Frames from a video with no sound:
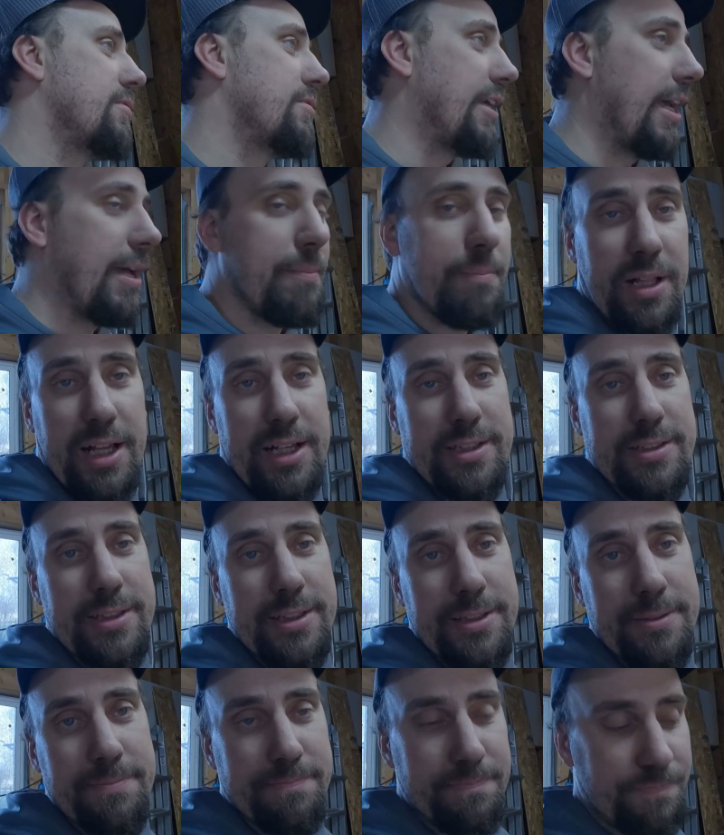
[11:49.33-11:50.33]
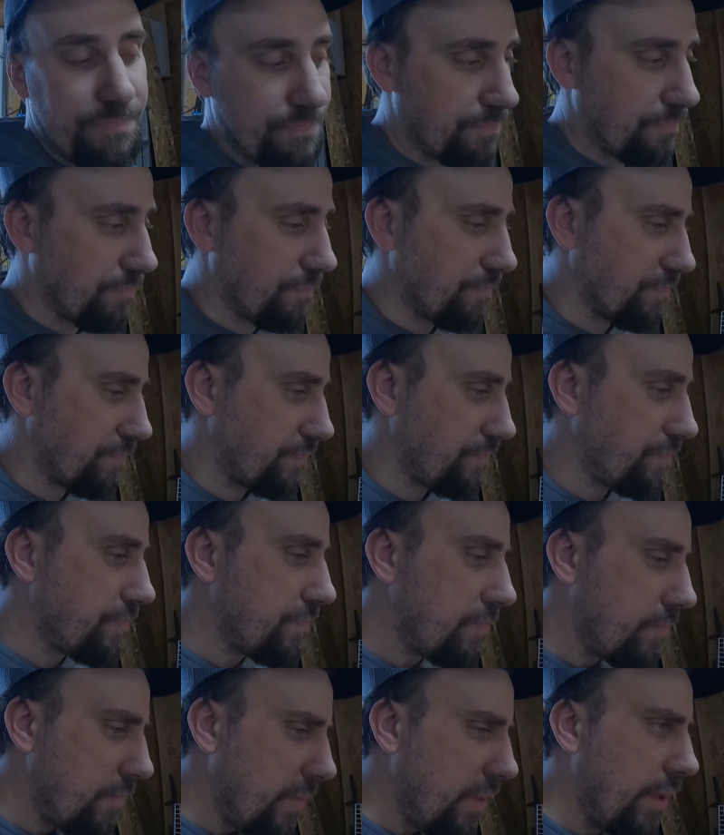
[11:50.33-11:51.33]
sandblasting.
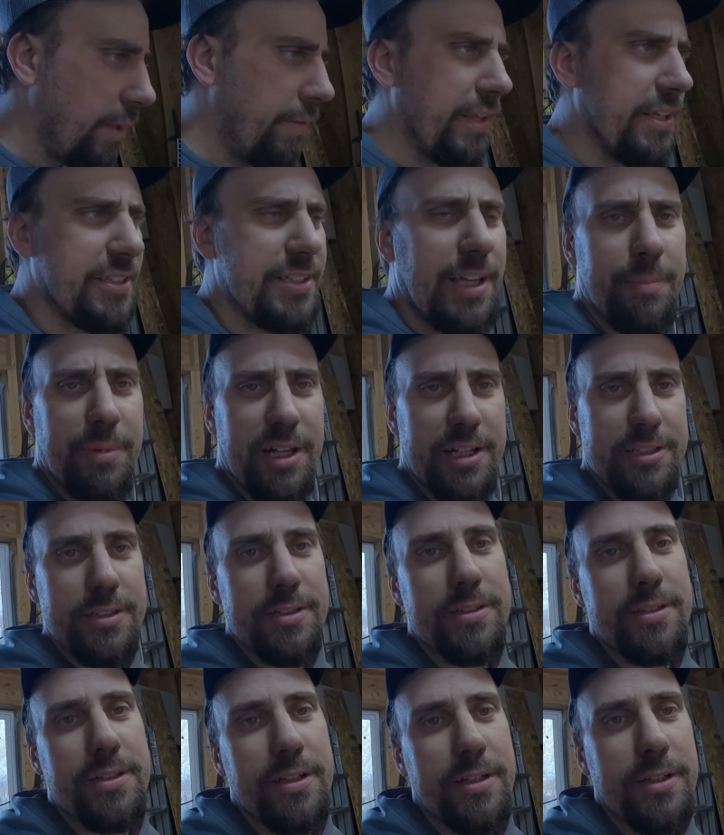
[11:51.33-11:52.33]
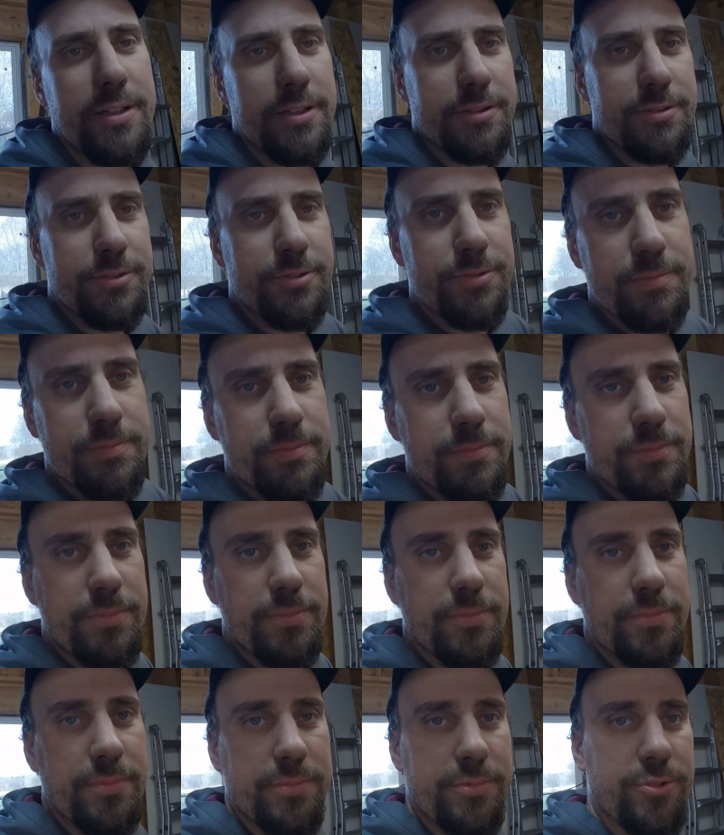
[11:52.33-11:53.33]
They sandblasted the
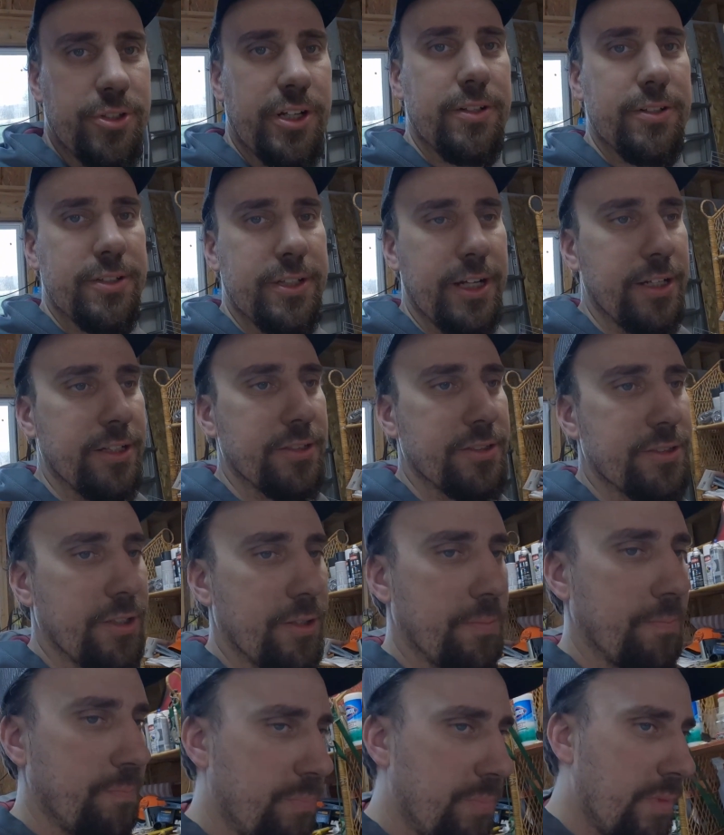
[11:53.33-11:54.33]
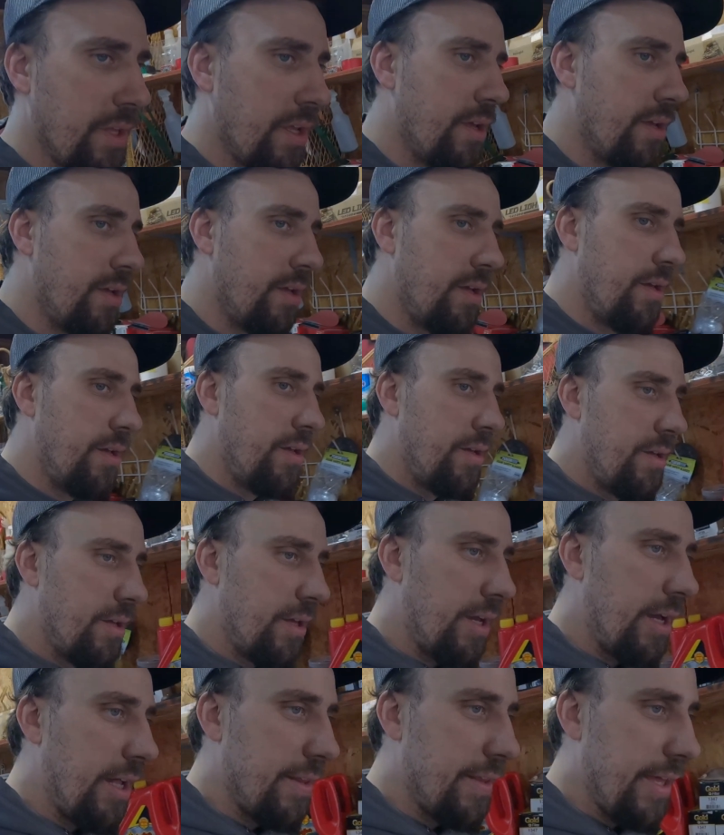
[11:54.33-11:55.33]
trailer tires, so
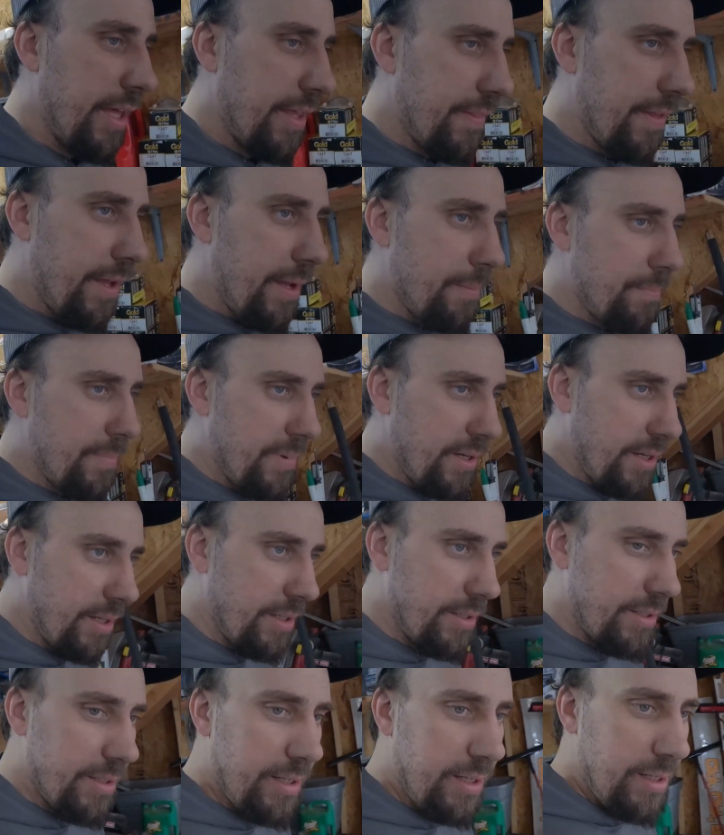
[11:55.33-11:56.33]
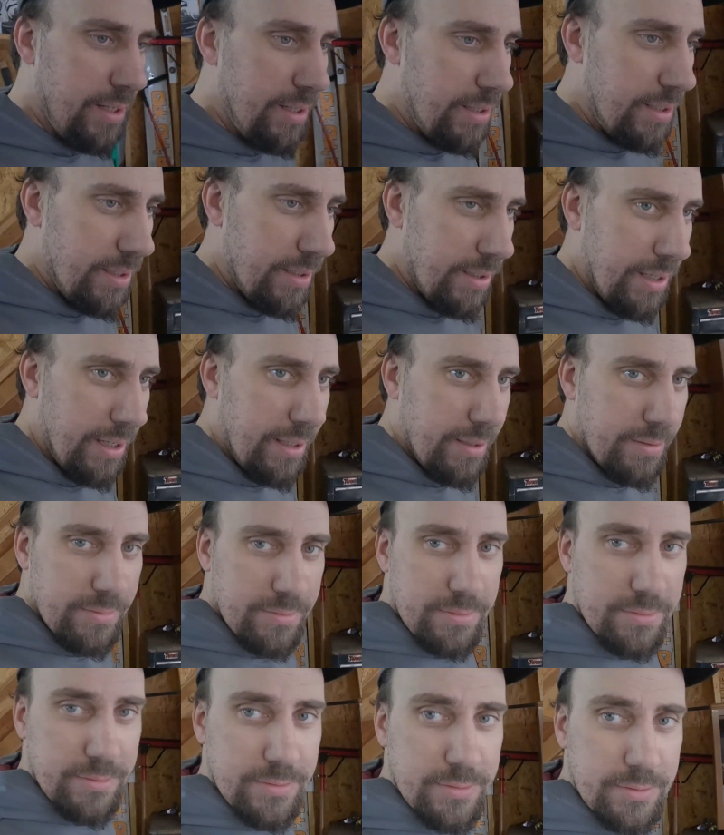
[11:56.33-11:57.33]
gotta thank them. And yeah,
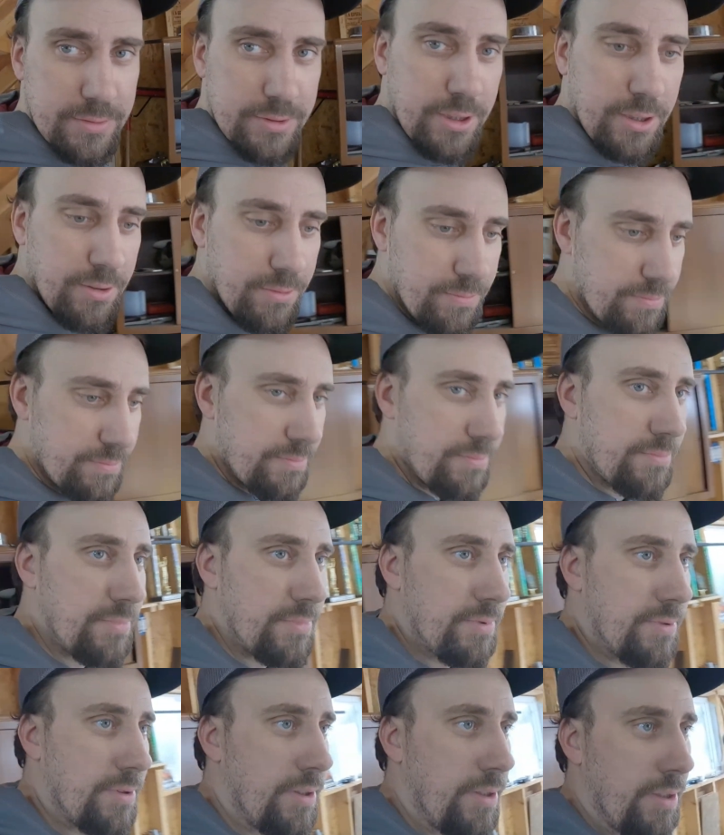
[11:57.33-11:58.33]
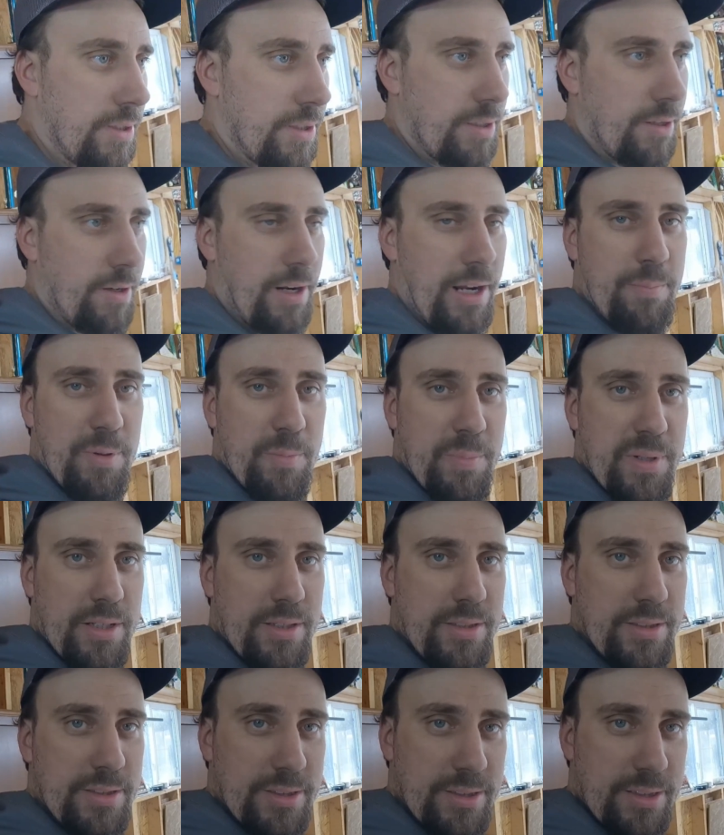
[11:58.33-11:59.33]
so Grandpa
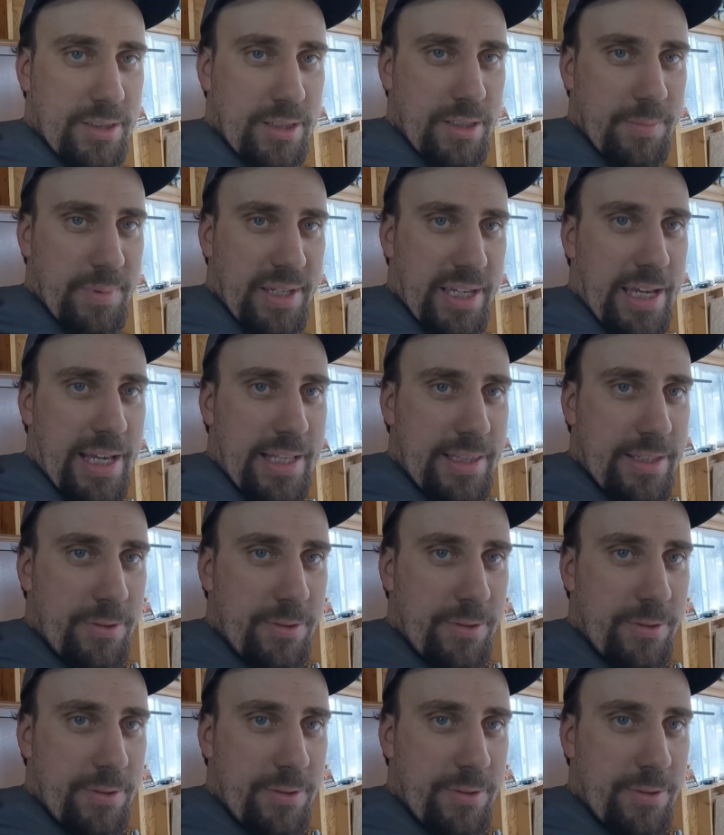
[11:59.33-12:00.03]
Bill is gonna be at